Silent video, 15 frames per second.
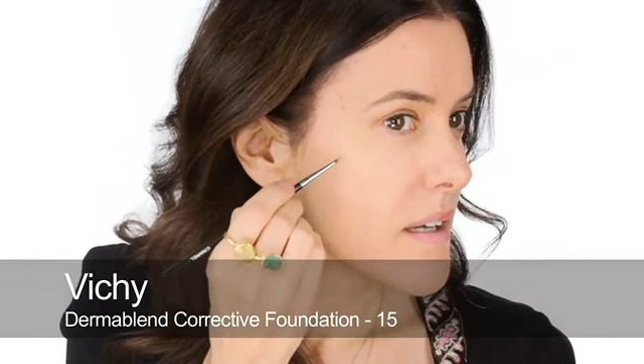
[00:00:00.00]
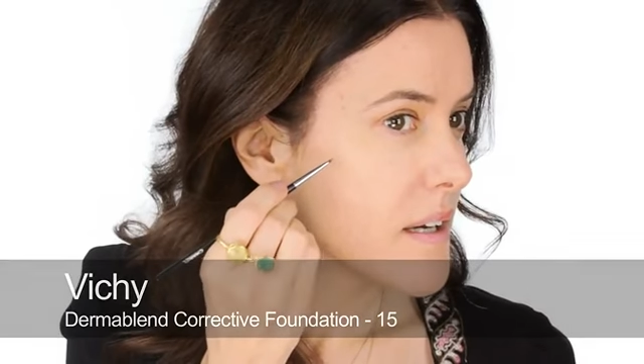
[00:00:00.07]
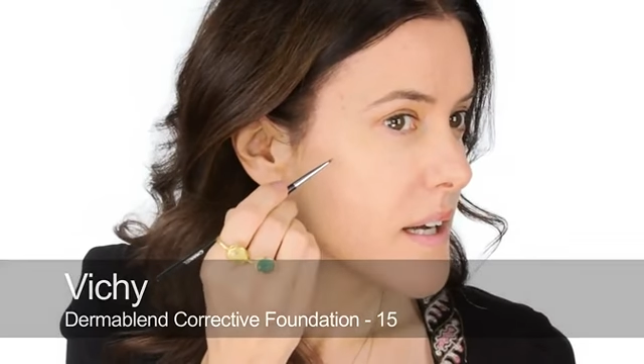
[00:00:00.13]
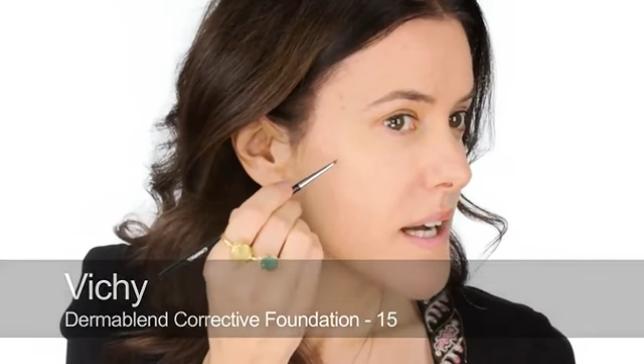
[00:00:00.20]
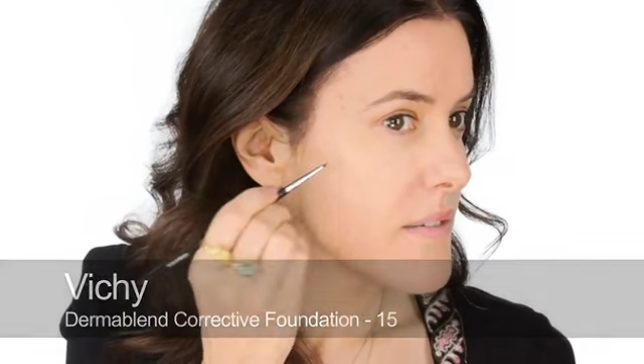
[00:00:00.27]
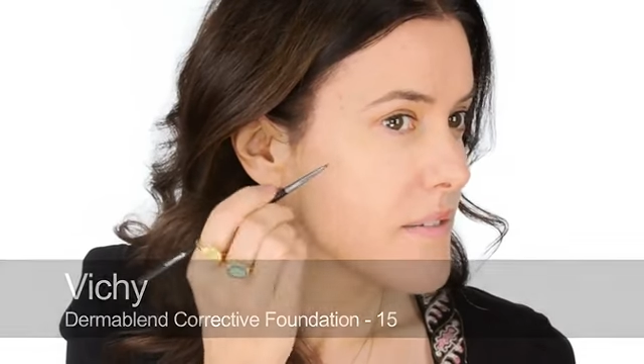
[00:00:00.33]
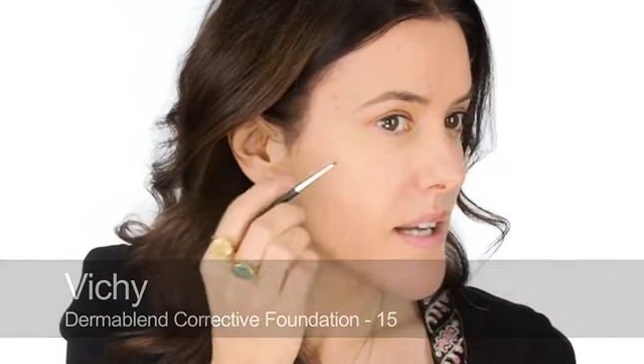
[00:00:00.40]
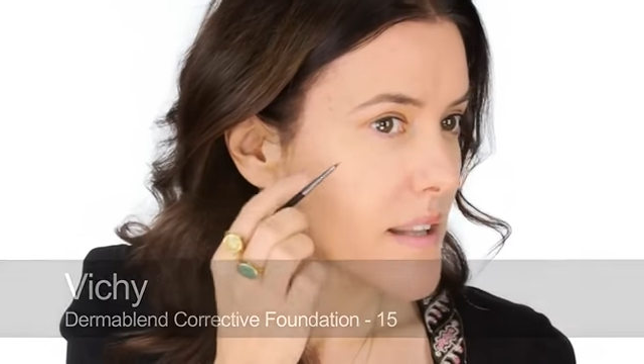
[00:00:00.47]
I
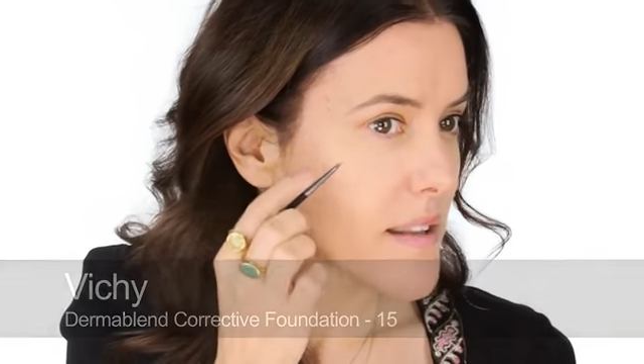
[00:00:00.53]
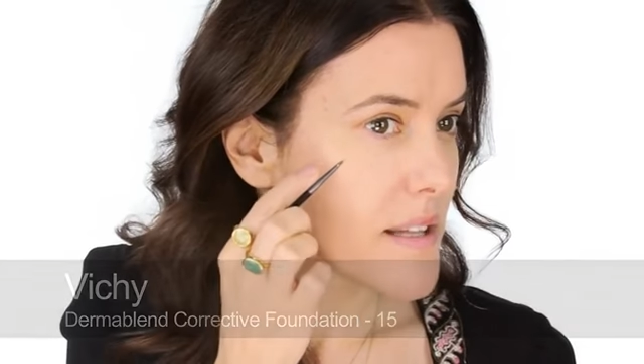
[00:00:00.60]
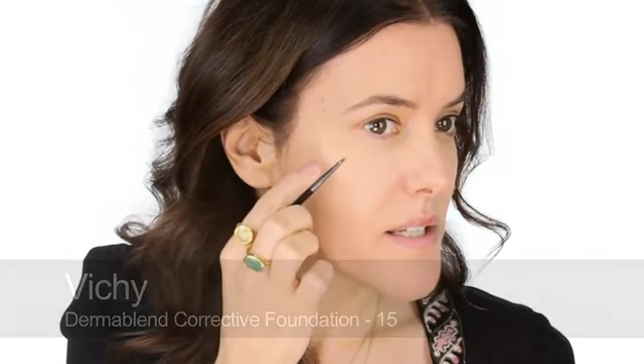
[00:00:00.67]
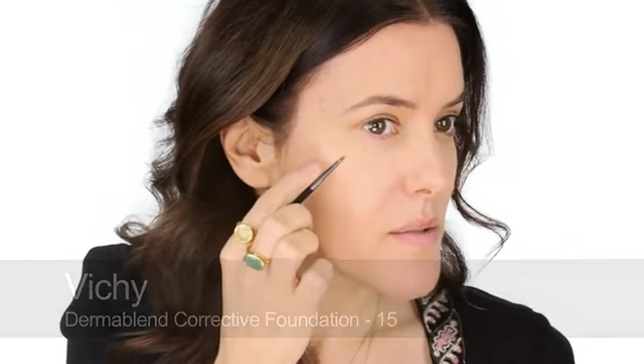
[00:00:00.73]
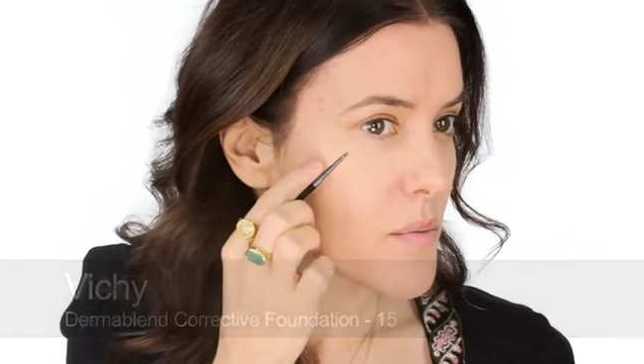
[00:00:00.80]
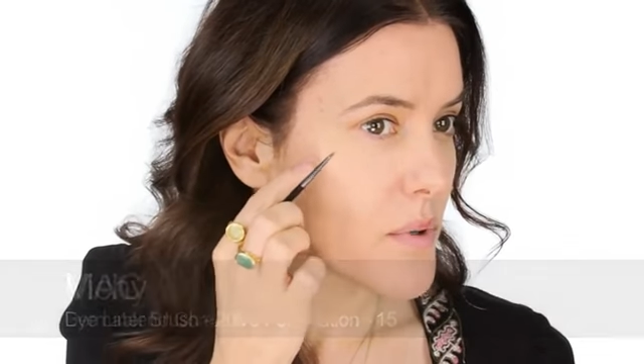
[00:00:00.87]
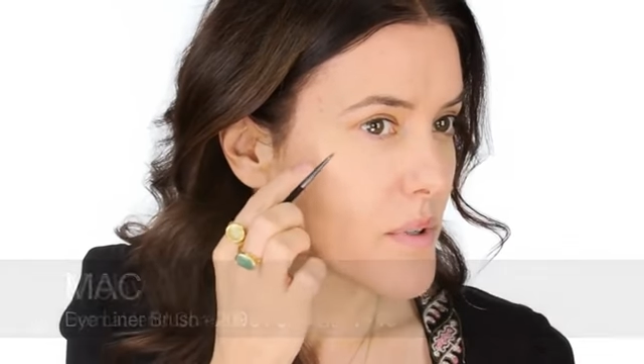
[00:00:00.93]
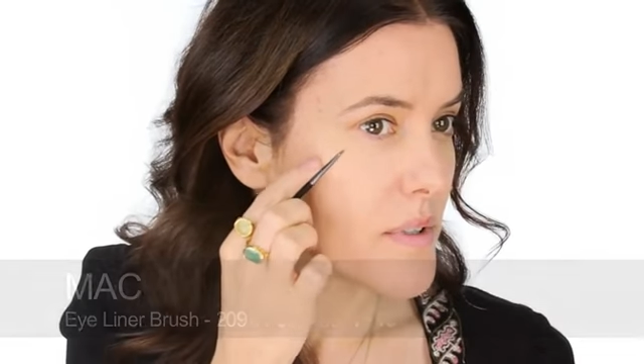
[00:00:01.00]
have like
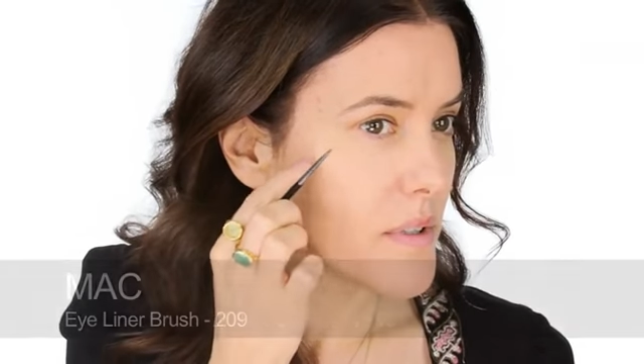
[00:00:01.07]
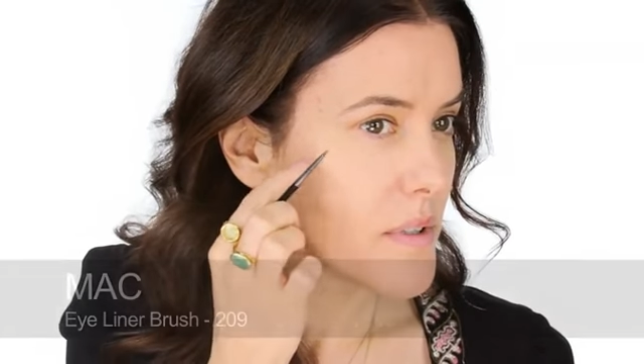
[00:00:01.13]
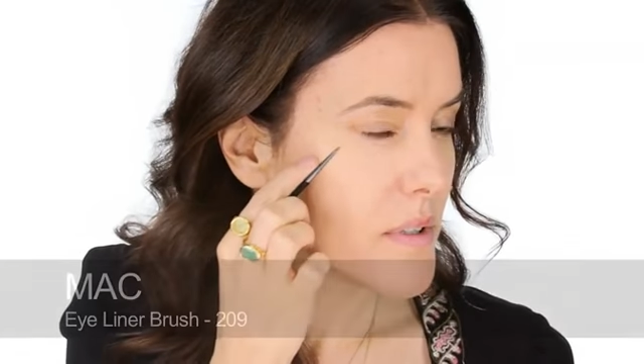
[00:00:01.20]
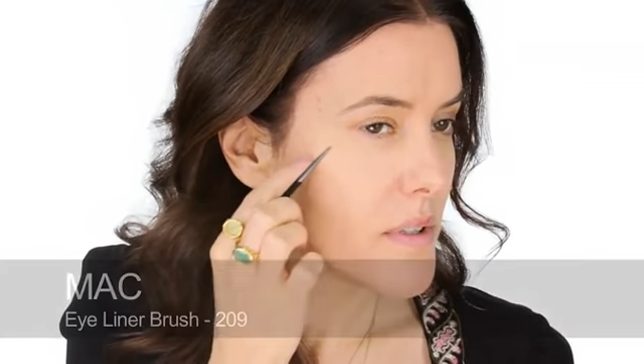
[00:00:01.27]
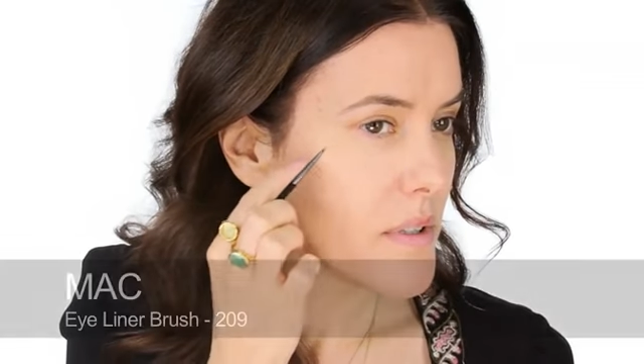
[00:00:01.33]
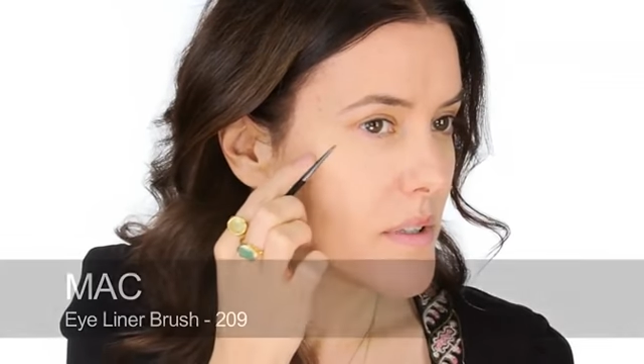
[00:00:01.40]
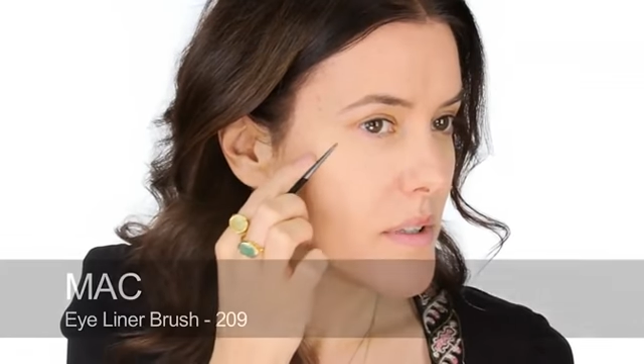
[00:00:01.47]
this one,